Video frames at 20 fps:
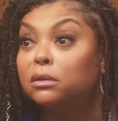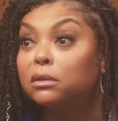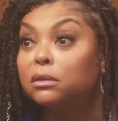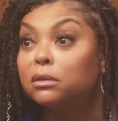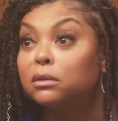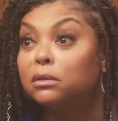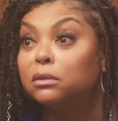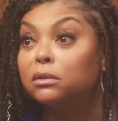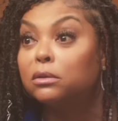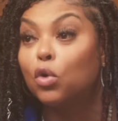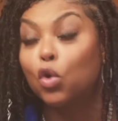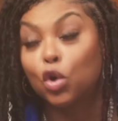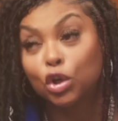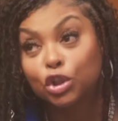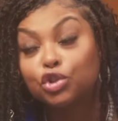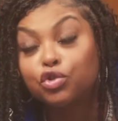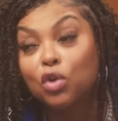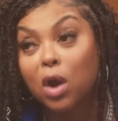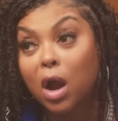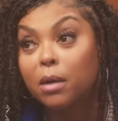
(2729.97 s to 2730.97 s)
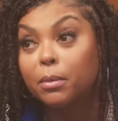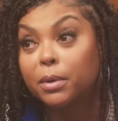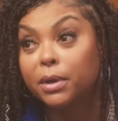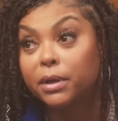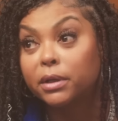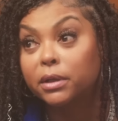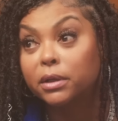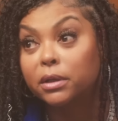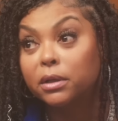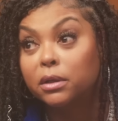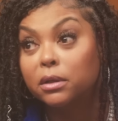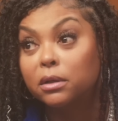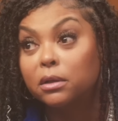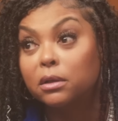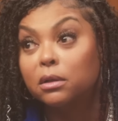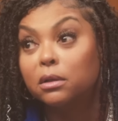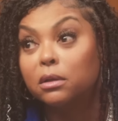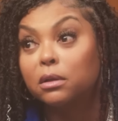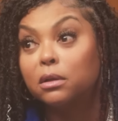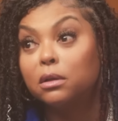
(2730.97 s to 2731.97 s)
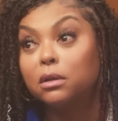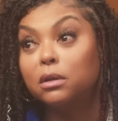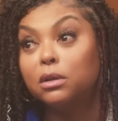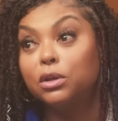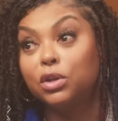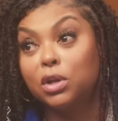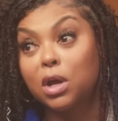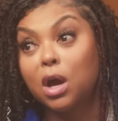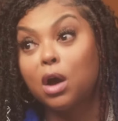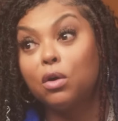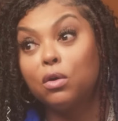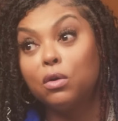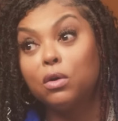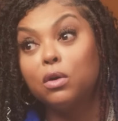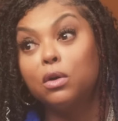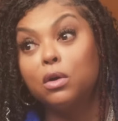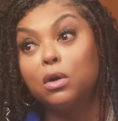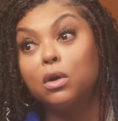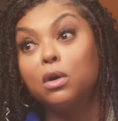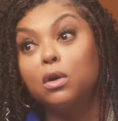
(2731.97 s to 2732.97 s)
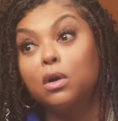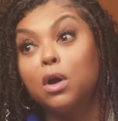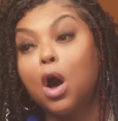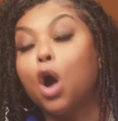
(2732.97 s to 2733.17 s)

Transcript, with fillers: Yeah. Or trauma. Mm-hmm. You, you know, know what I'm saying?